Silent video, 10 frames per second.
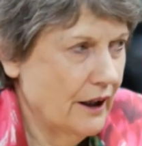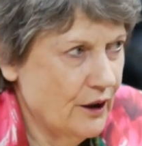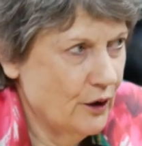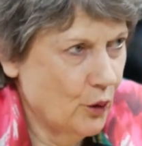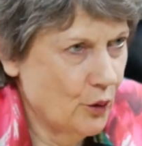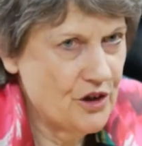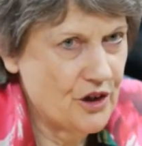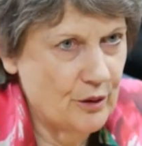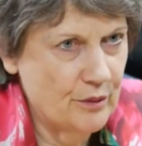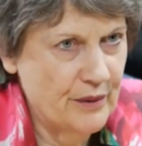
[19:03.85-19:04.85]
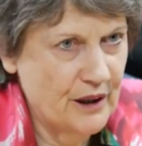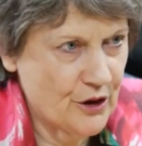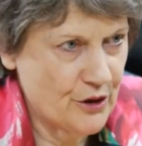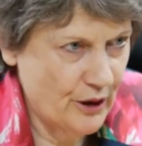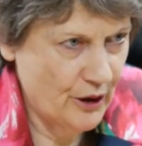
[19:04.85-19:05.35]
Uh, also,
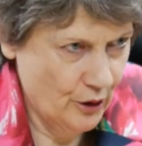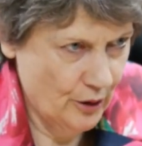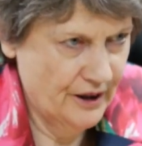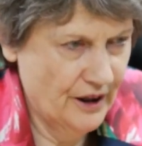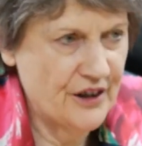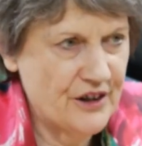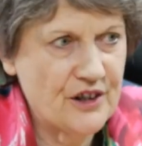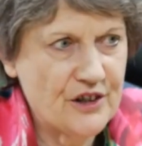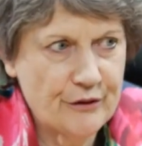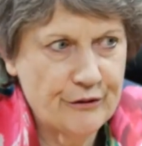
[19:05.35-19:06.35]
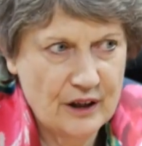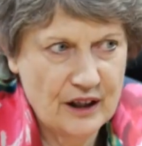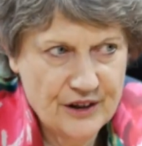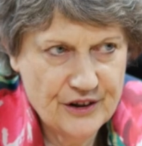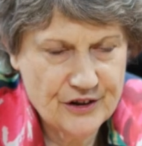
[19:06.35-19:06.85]
because we're urbanising so
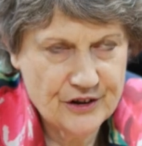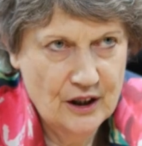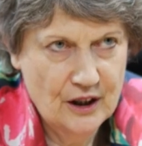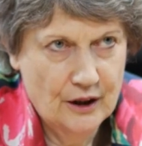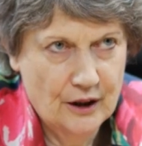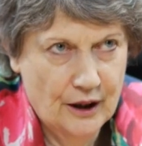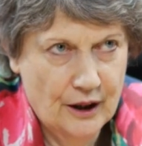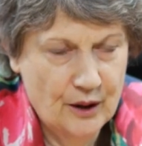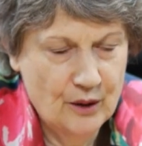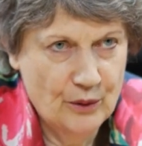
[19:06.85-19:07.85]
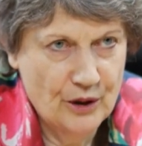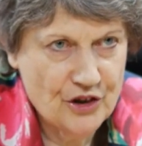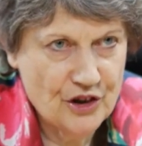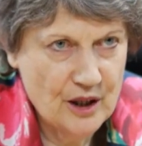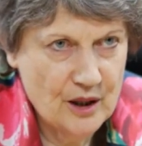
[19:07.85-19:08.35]
fast, uh,
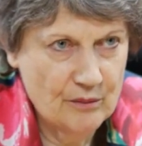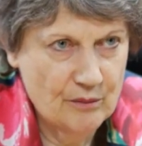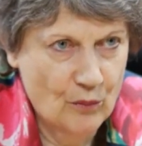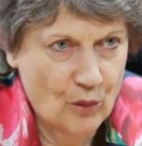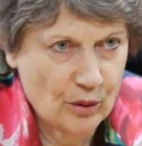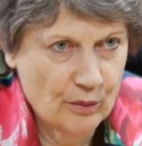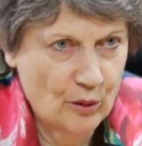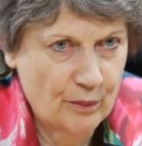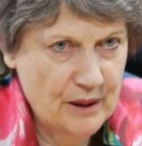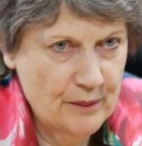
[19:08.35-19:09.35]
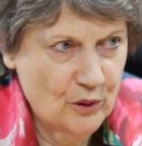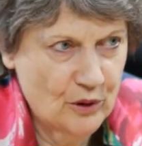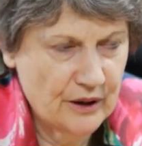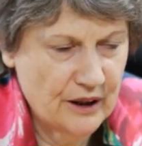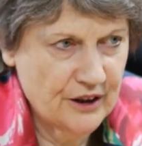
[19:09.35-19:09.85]
we're seeing more and more
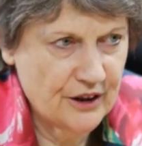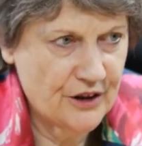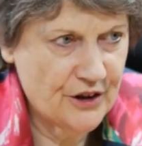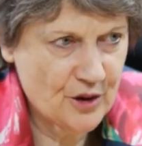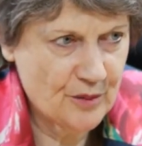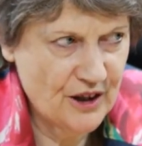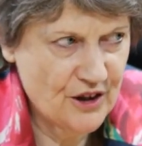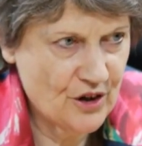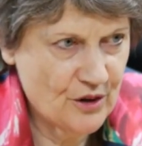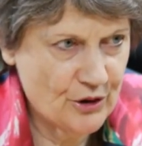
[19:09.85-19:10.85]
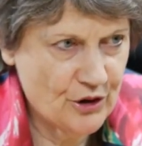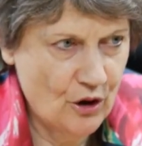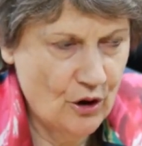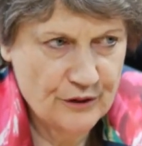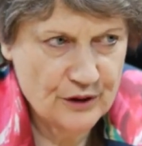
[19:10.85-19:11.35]
people crowded into spaces which
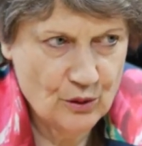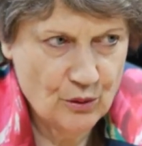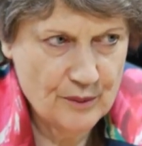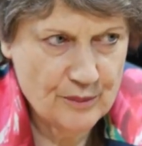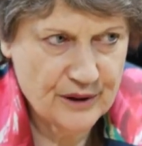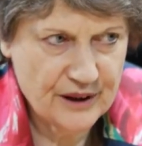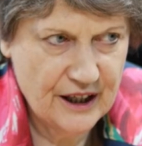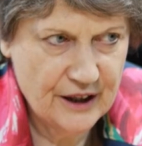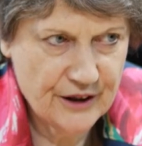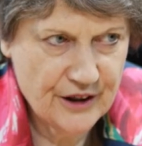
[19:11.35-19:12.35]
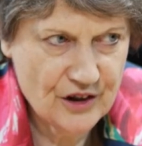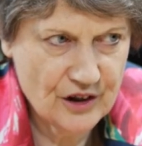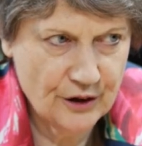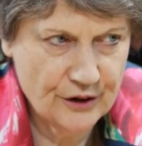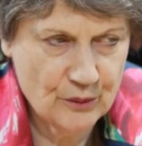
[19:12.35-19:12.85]
are often quite precarious.
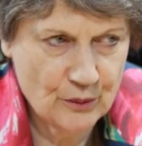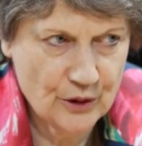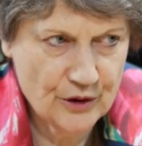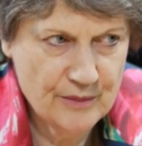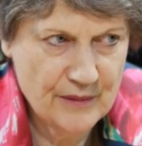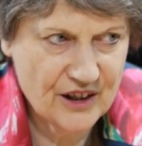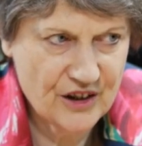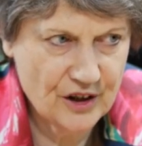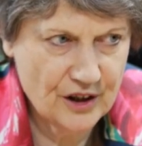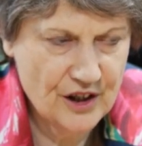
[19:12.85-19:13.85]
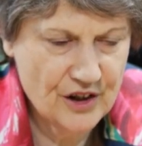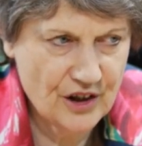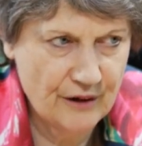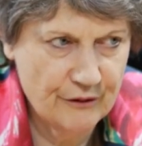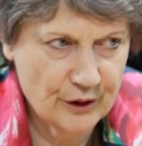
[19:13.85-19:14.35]
Right. A lot of the world's mega
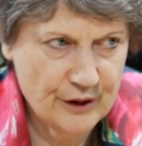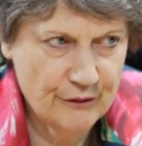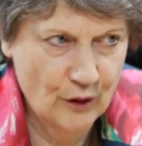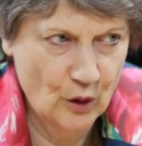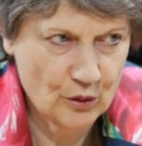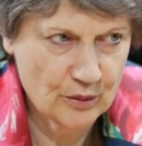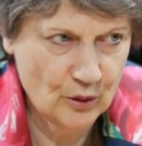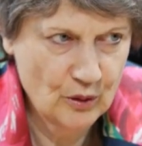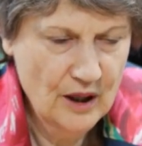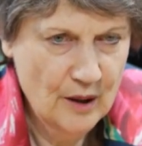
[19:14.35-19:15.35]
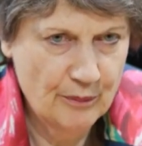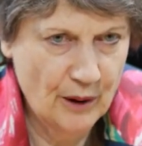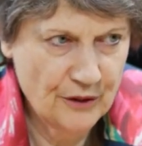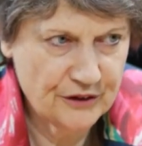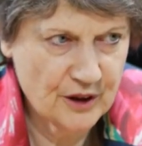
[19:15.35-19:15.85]
cities are very vulnerable, yes.
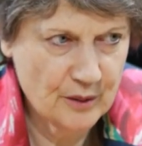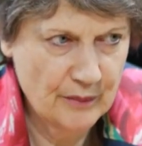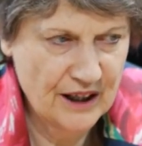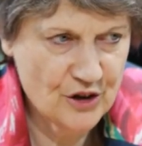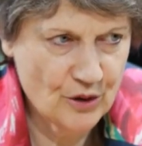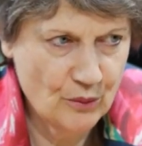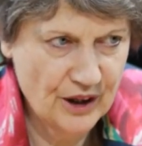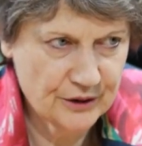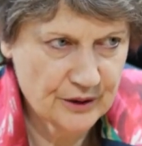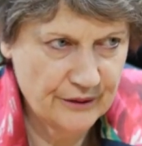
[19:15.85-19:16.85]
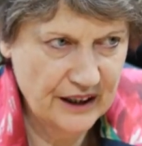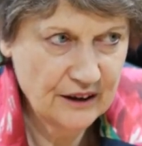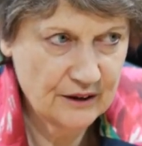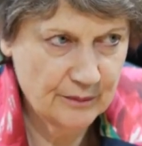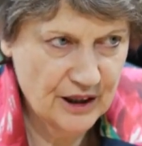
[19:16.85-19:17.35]
both to the major weather
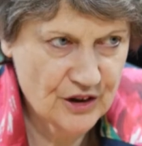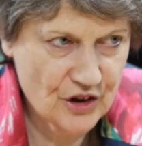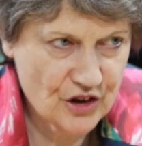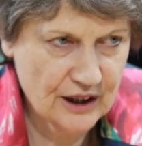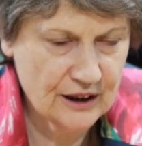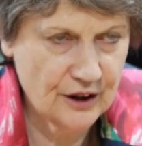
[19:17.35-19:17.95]
event, and major yeah.